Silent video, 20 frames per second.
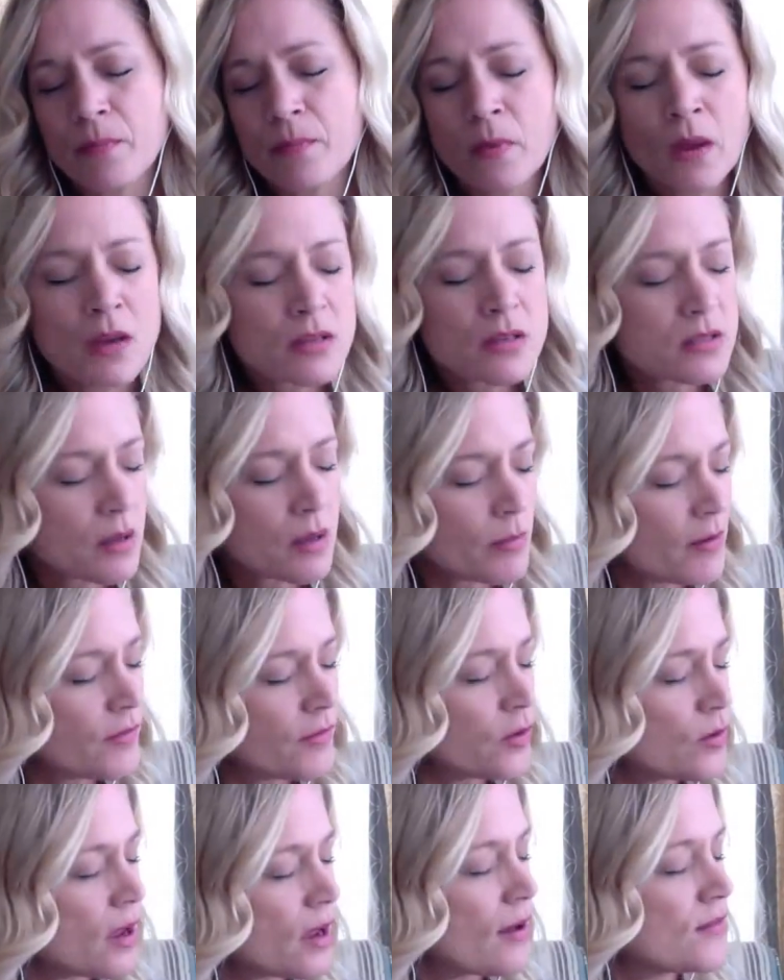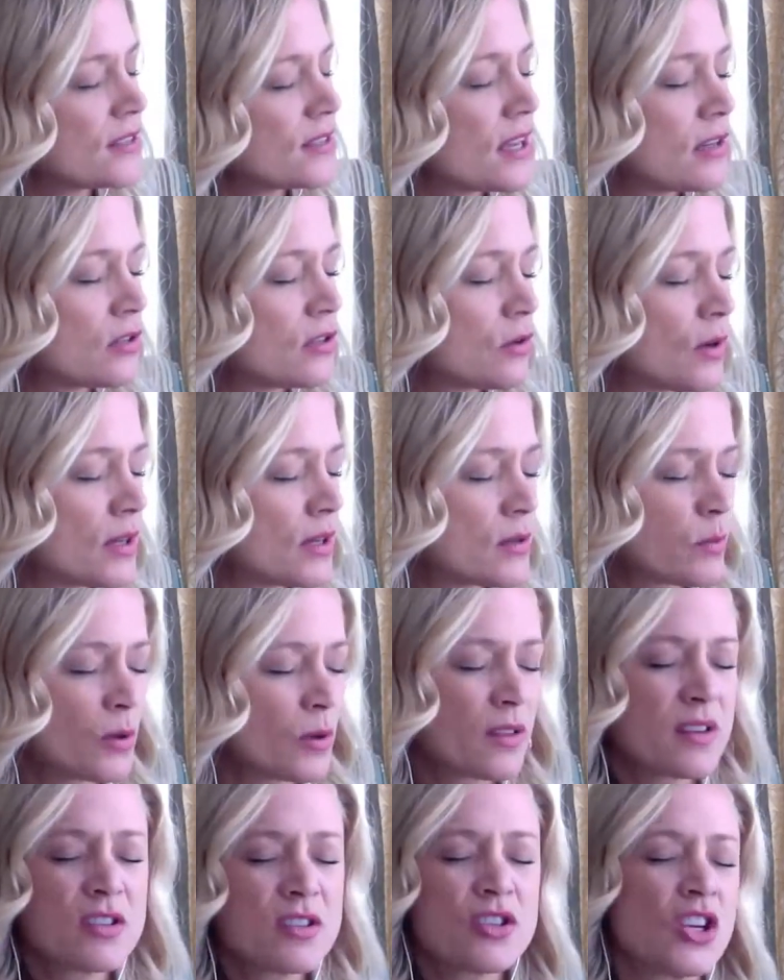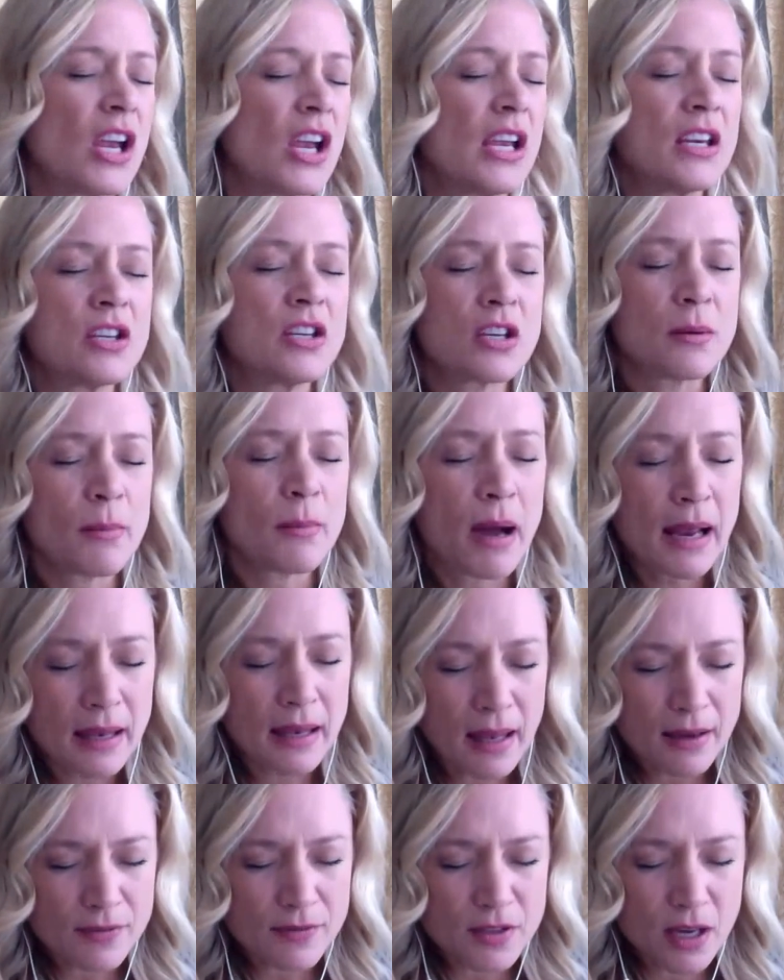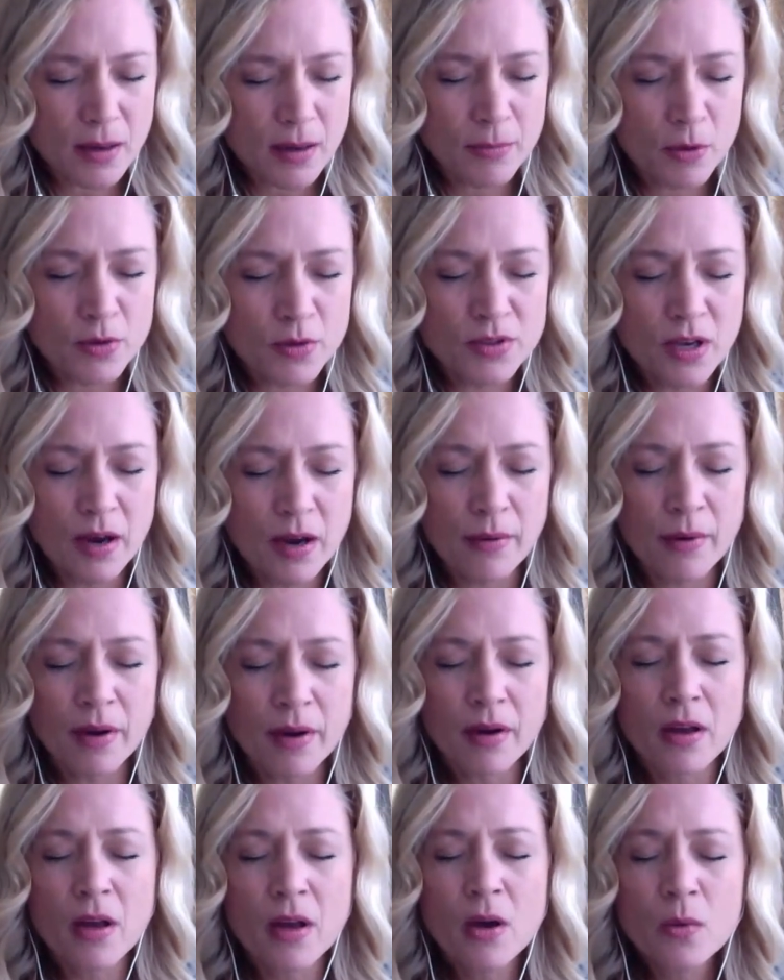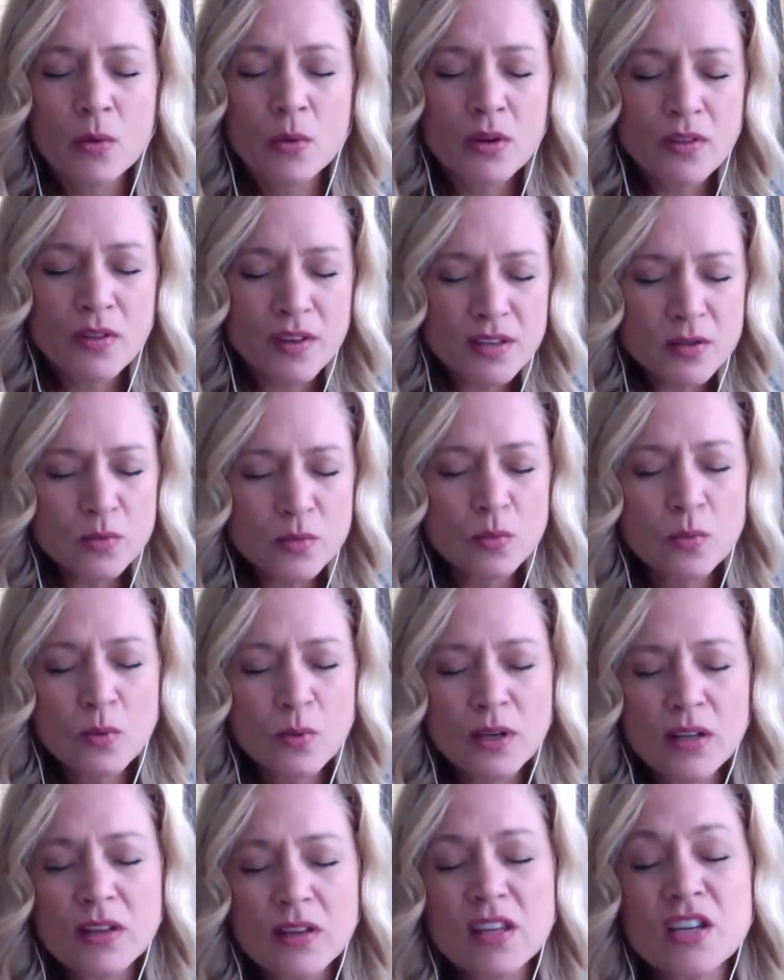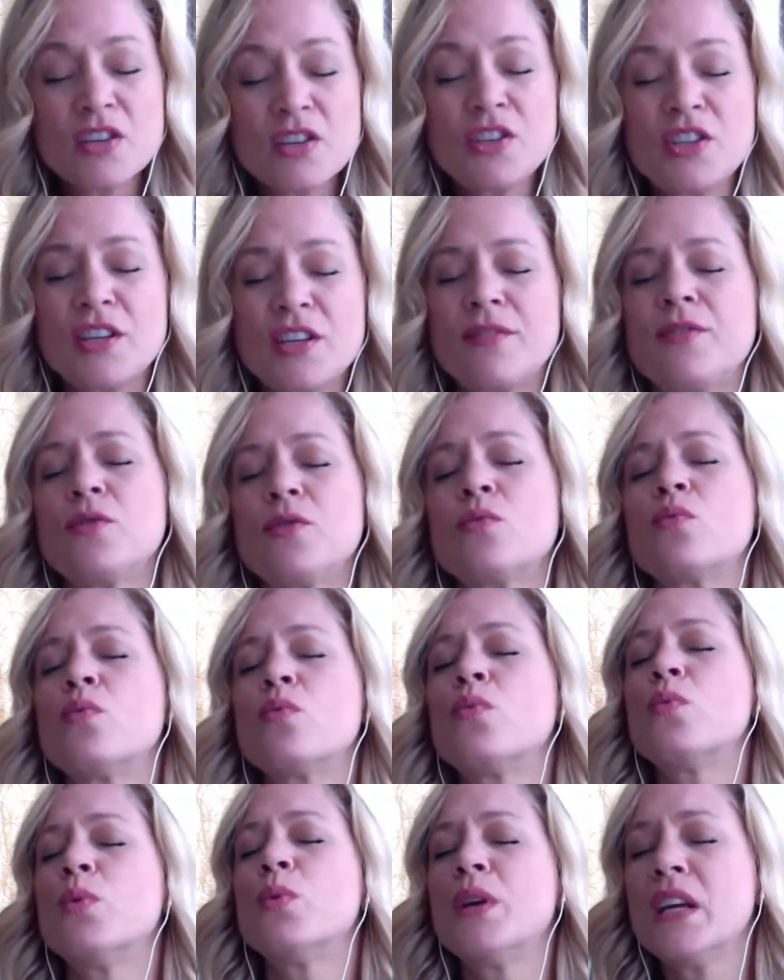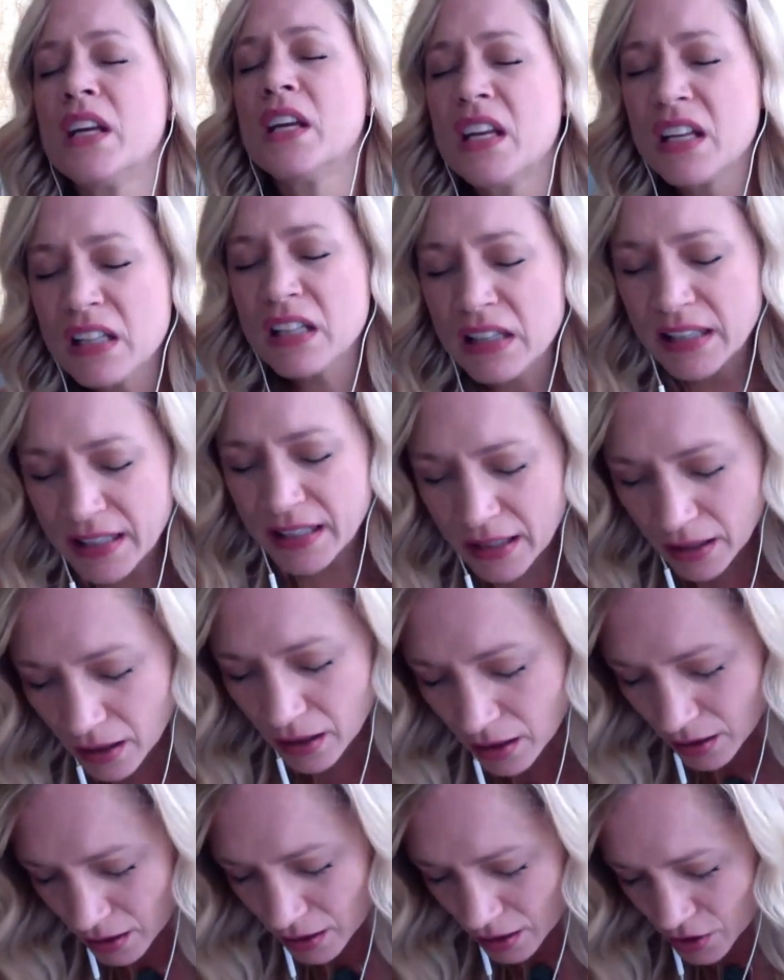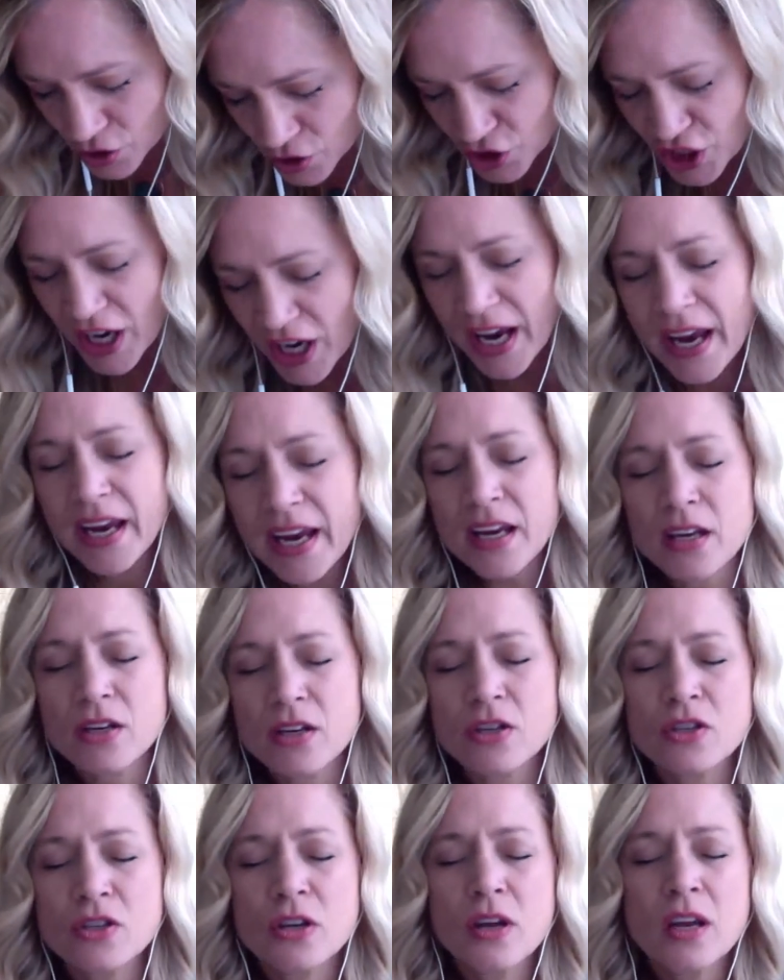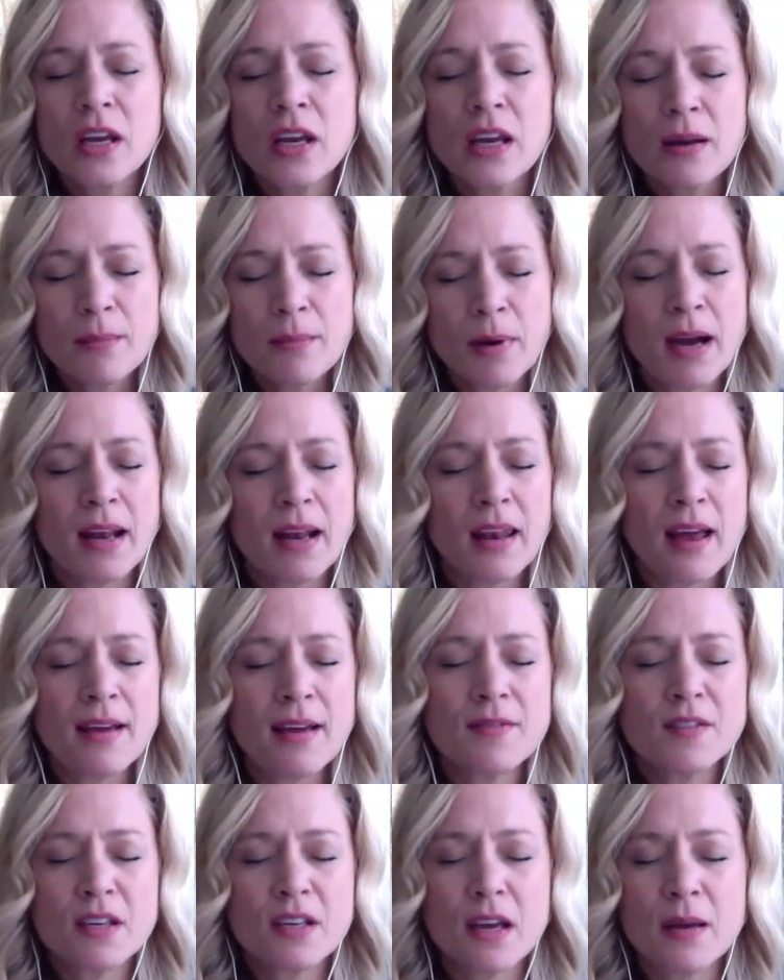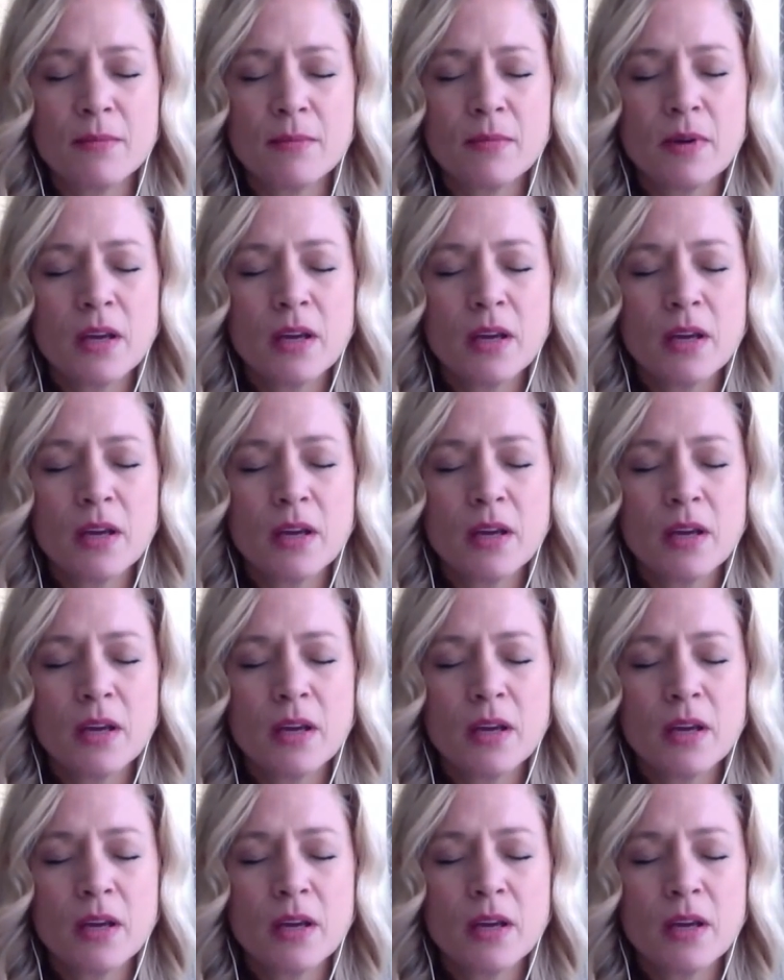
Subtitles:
Some of you have said to us, will this change in my lifetime, Osairah? Will this shift really change in my lifetime?